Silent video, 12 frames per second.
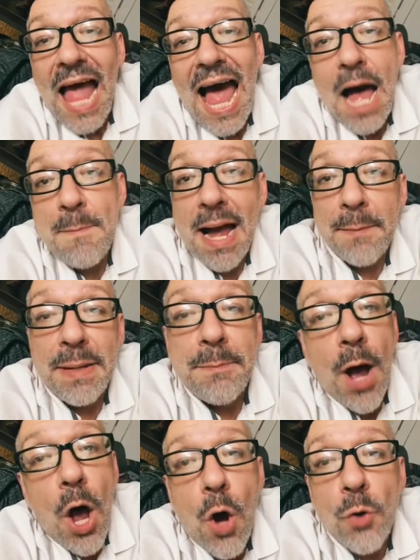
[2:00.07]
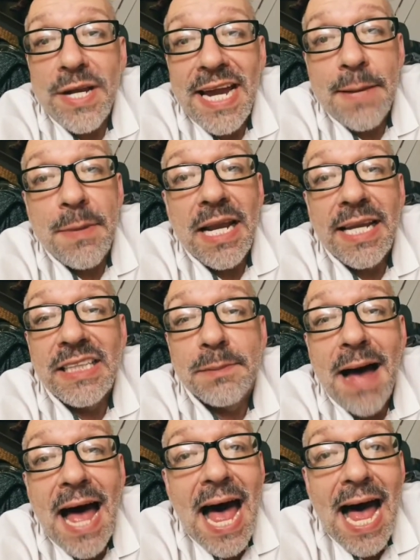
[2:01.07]
I might be bald headed, but at least
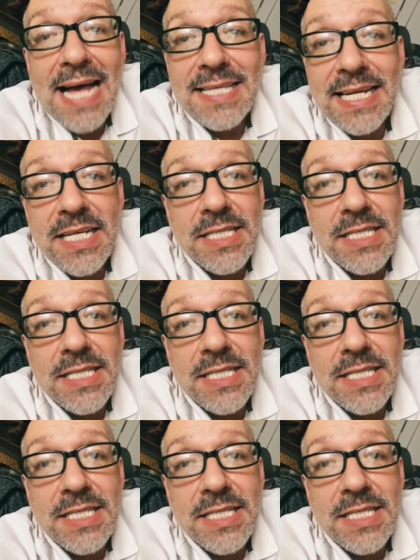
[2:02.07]
my eyes ain't